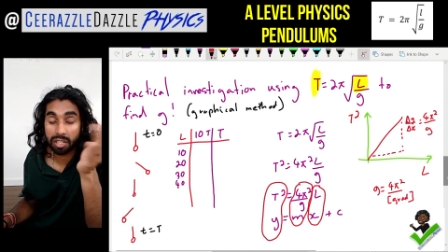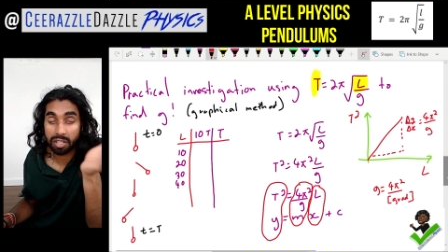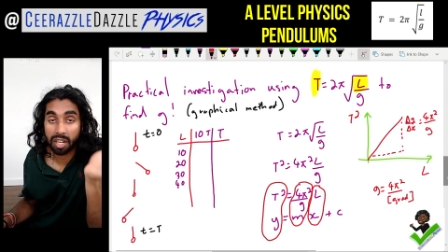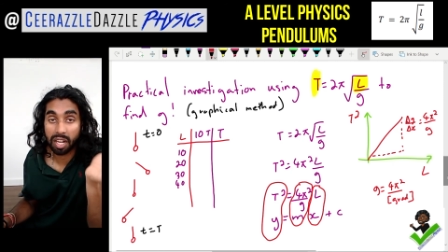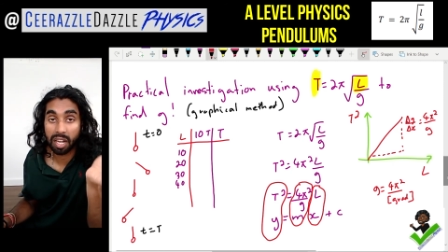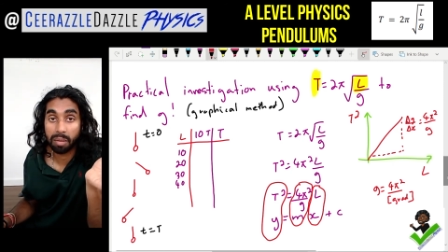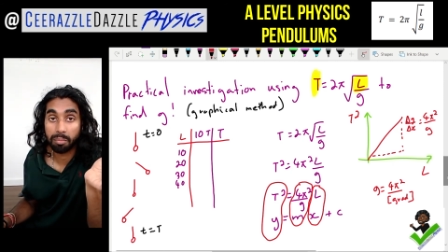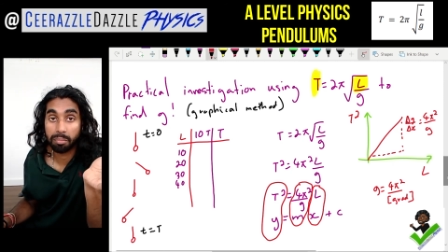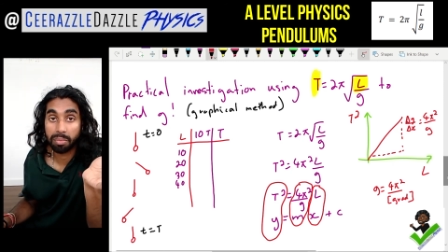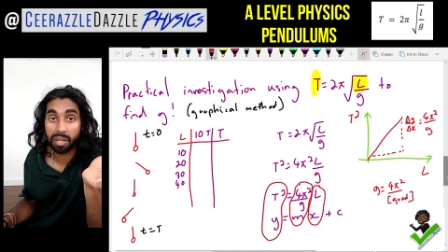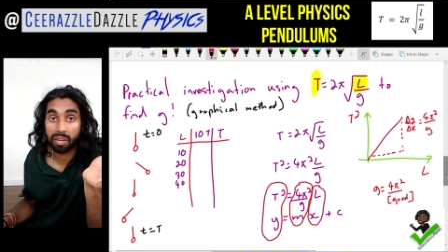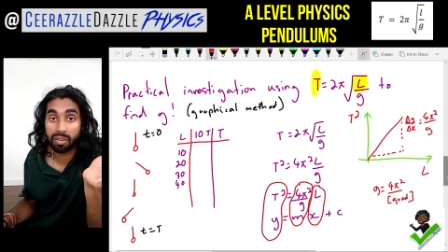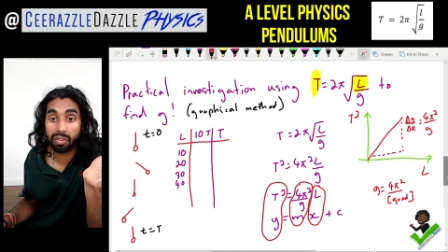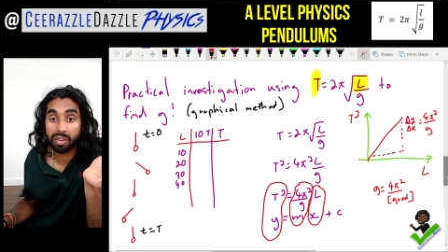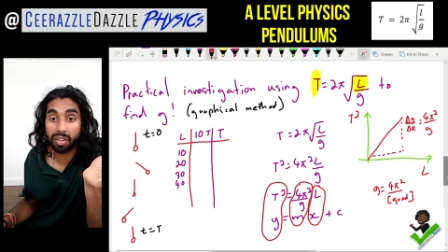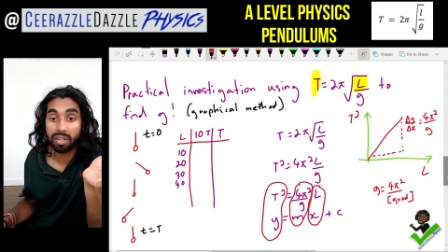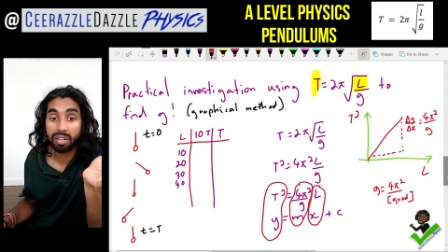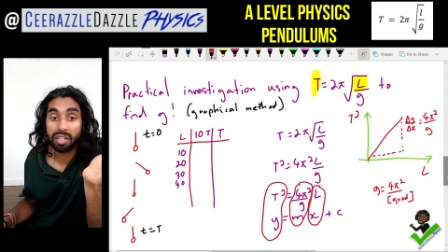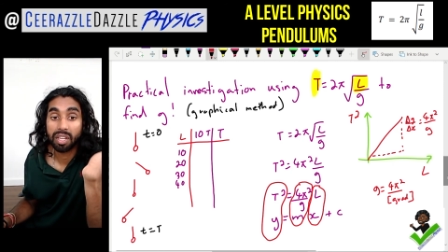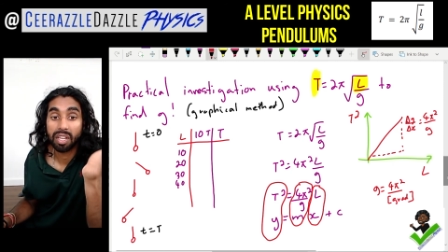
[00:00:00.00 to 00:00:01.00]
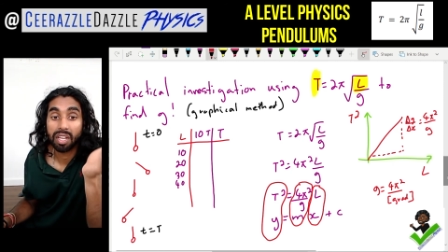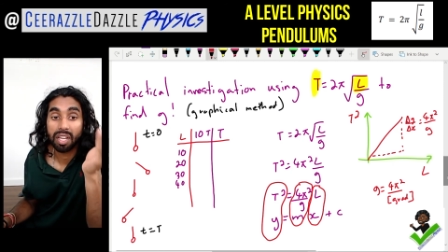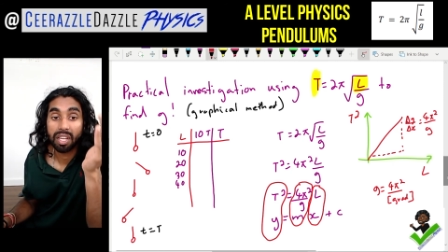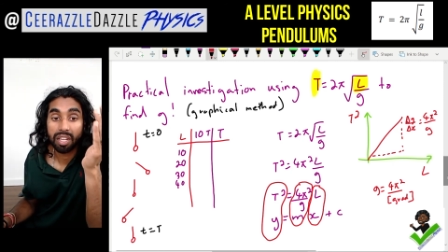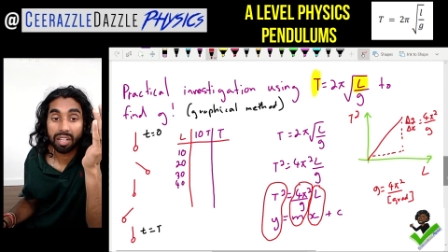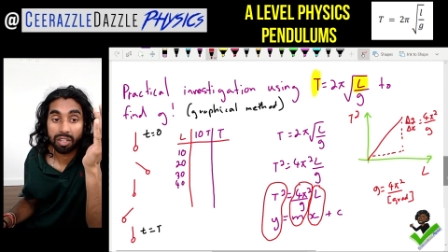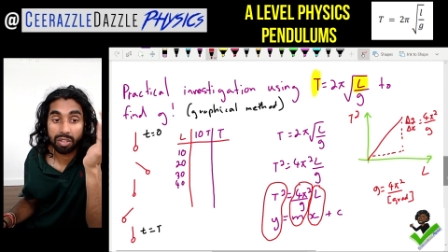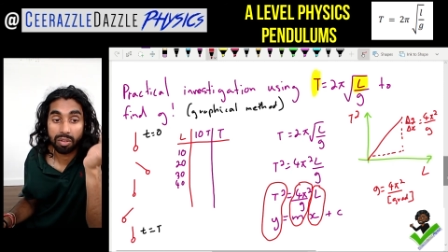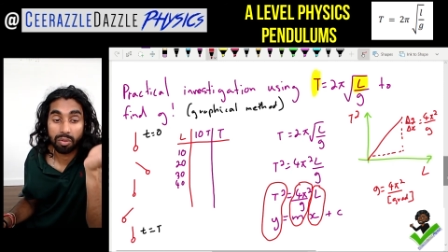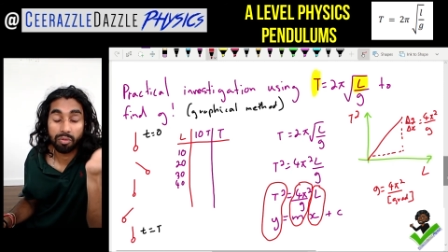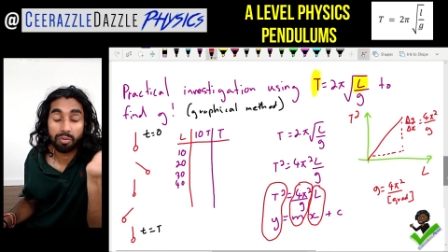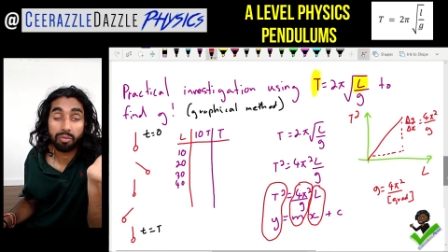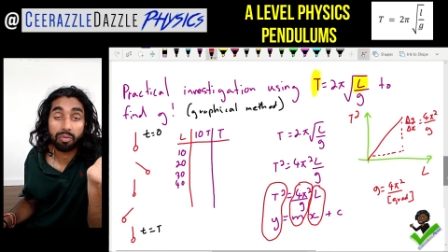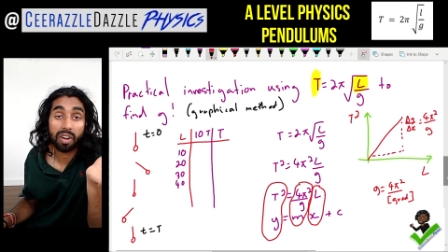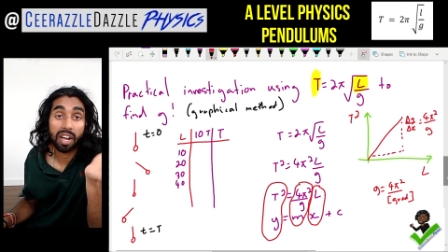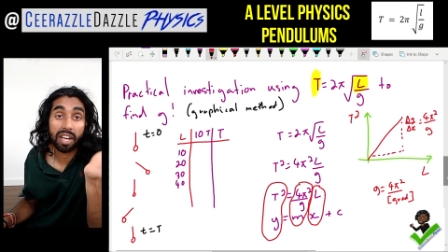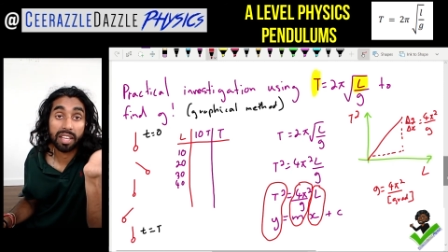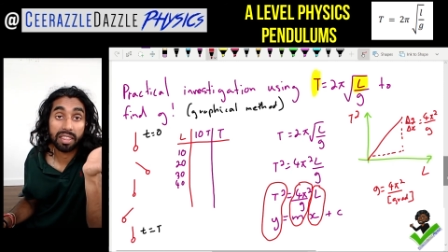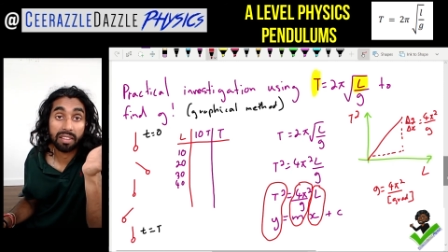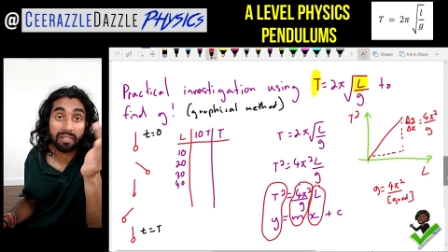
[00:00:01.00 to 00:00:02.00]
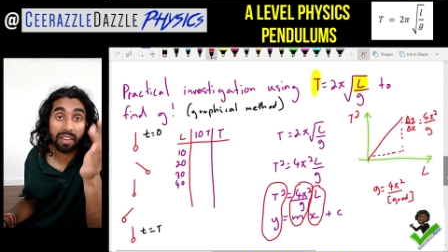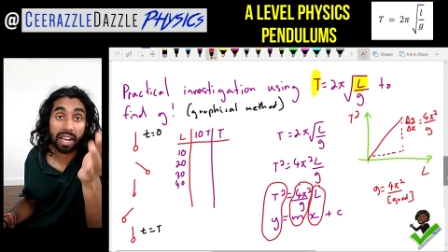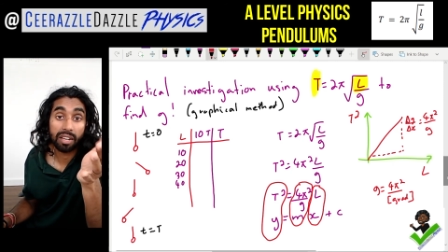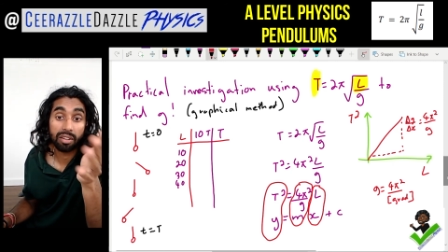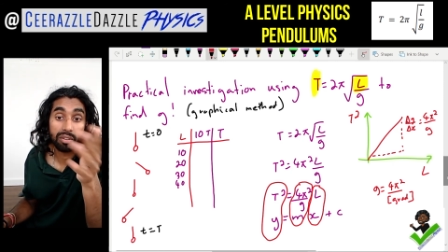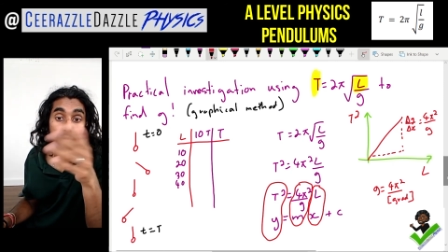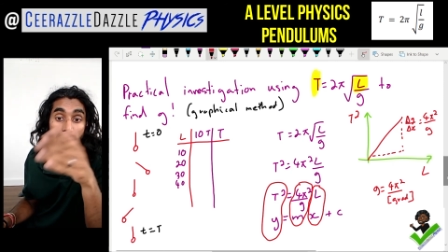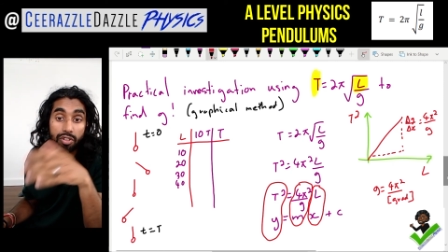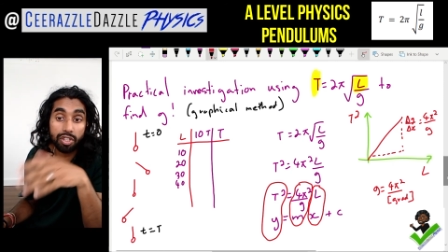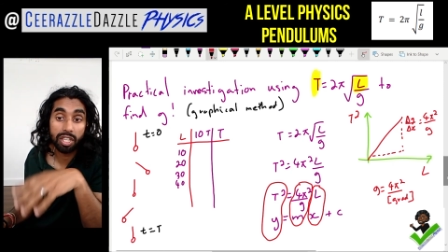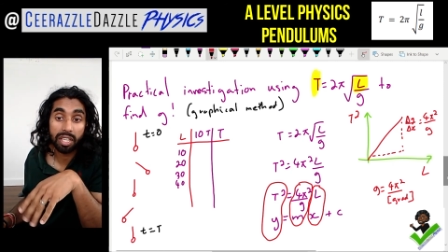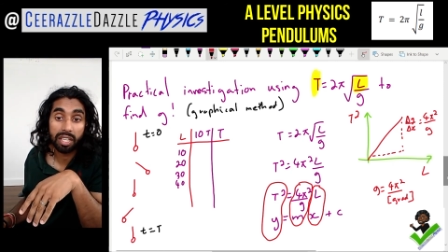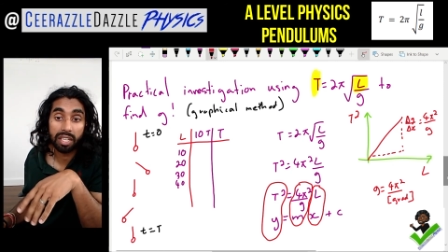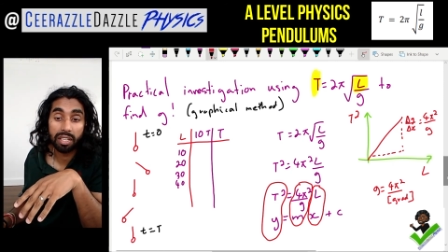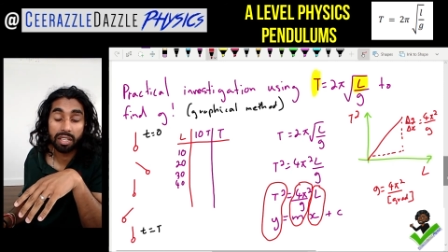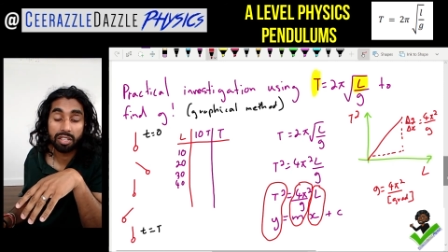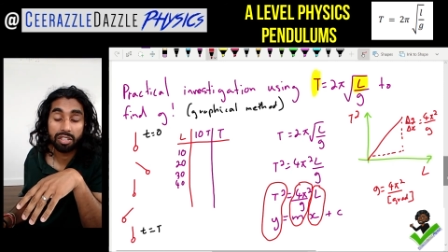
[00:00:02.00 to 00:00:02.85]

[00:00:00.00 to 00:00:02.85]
time period to find the value of g.